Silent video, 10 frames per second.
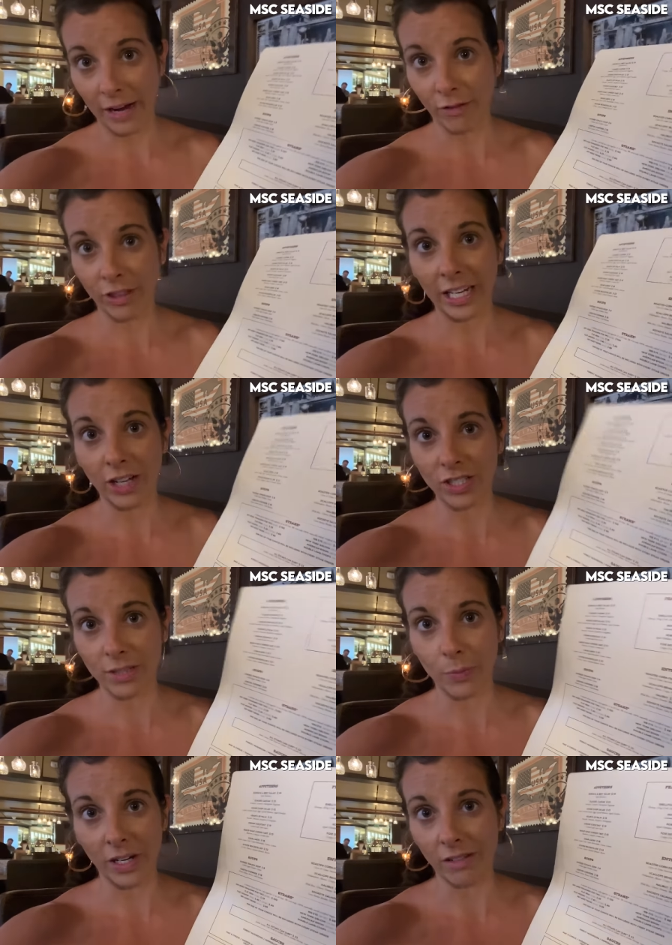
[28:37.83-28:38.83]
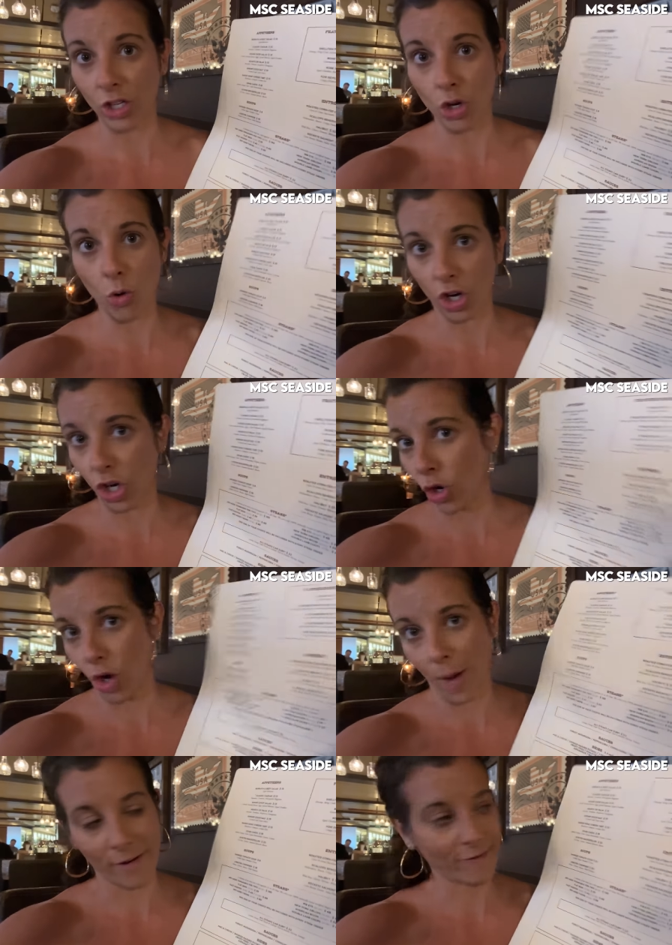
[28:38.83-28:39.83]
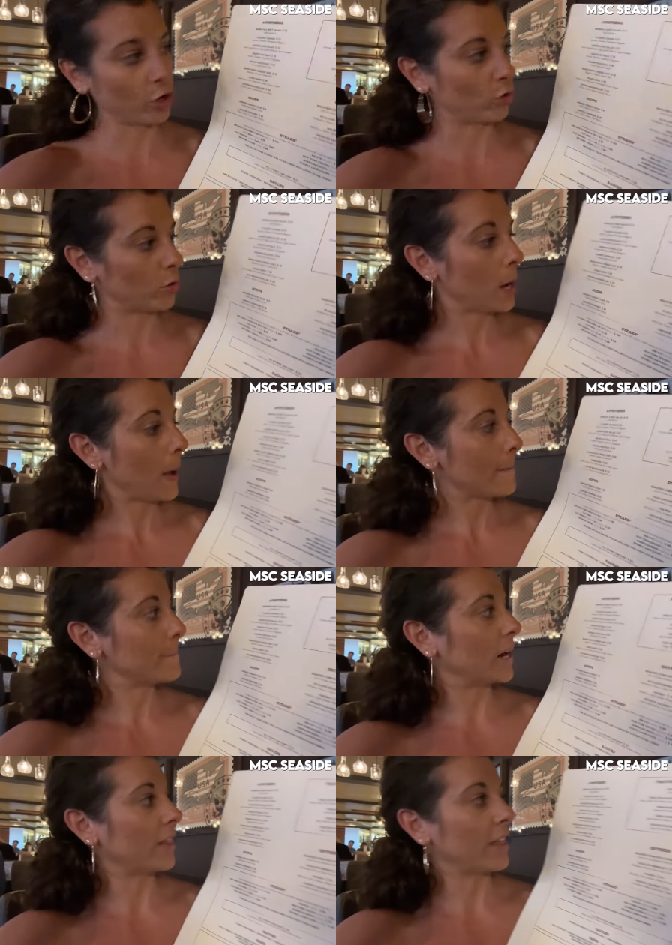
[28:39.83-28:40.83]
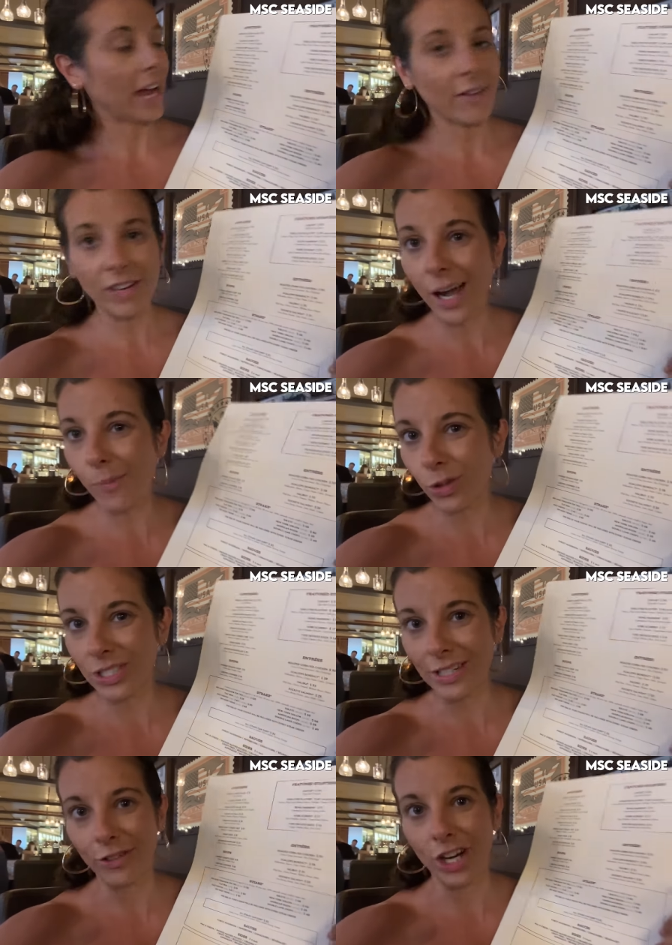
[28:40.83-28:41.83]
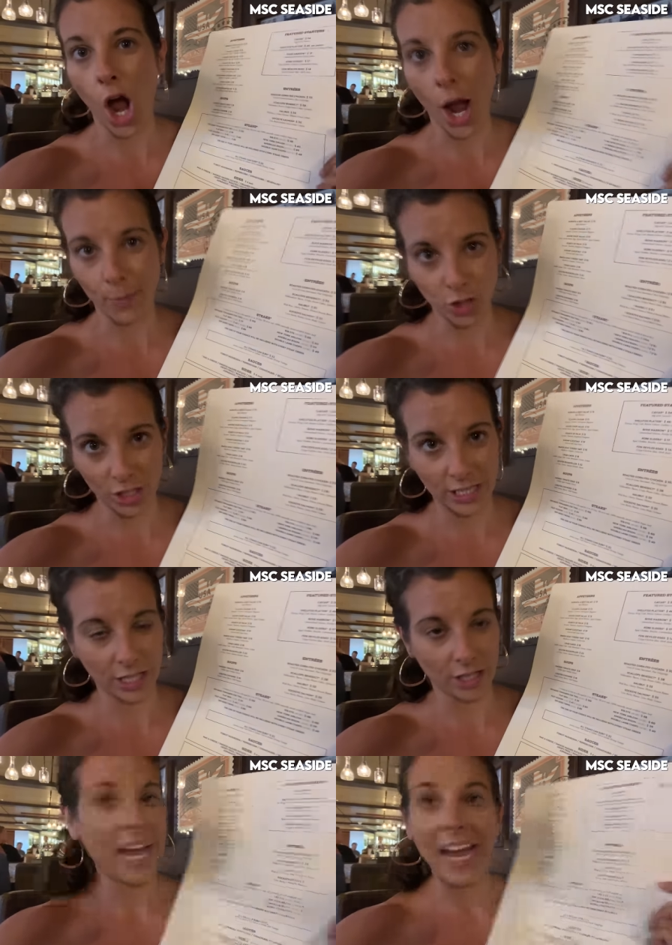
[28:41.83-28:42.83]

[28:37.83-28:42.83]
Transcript: Everything else has been QR code on my phone, but they have a couple different options here.